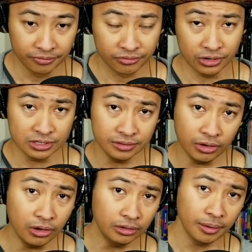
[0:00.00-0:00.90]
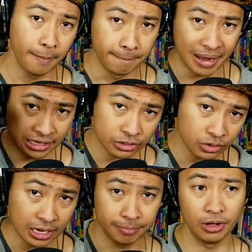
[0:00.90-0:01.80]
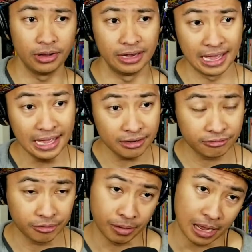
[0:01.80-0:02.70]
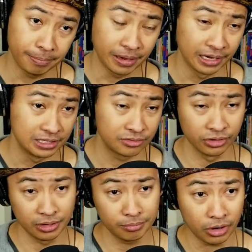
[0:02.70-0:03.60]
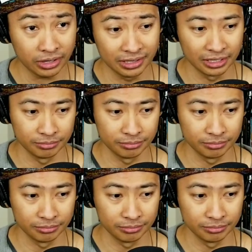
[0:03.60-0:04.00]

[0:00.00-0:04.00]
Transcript: First of all, mic drop on that for Popeyes for their marketing,